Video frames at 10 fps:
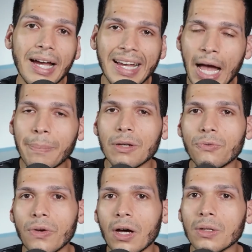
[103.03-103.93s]
Happy to
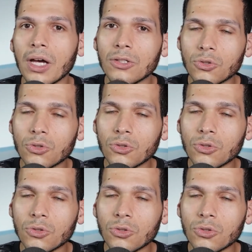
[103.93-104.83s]
Fail,
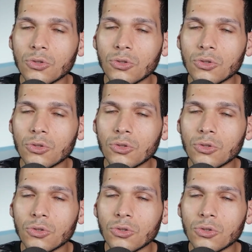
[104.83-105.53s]
Twitter, Facebook.